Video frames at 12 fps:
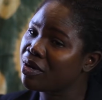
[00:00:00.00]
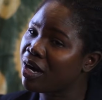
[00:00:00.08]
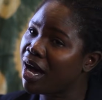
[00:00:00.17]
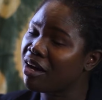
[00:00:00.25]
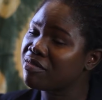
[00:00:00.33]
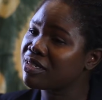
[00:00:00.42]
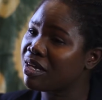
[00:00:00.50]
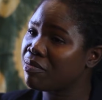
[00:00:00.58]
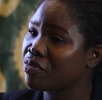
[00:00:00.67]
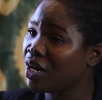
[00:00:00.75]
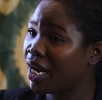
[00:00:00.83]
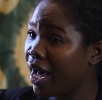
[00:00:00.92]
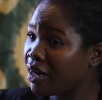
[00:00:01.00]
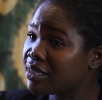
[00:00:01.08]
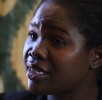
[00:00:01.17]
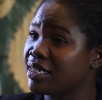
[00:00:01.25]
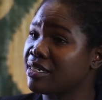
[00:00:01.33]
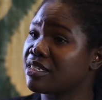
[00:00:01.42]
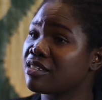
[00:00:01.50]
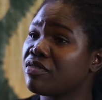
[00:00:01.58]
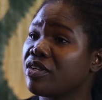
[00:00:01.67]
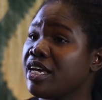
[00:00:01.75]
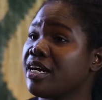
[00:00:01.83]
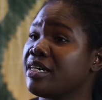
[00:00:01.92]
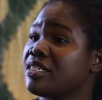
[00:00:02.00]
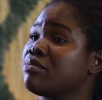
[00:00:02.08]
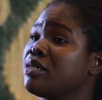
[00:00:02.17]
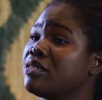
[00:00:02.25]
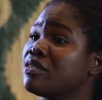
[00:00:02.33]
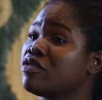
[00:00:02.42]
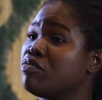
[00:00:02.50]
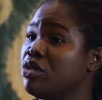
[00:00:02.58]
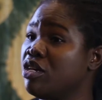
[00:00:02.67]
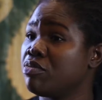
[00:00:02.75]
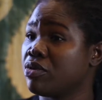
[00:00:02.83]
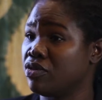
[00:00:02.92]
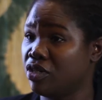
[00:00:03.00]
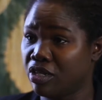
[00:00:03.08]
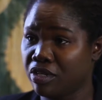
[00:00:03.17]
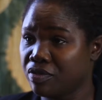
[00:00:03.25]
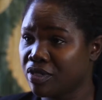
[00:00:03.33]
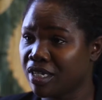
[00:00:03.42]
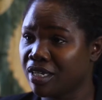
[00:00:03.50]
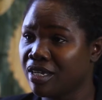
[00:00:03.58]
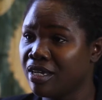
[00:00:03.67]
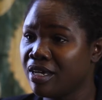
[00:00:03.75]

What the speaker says: have some reluctance for their husbands to be prosecuted.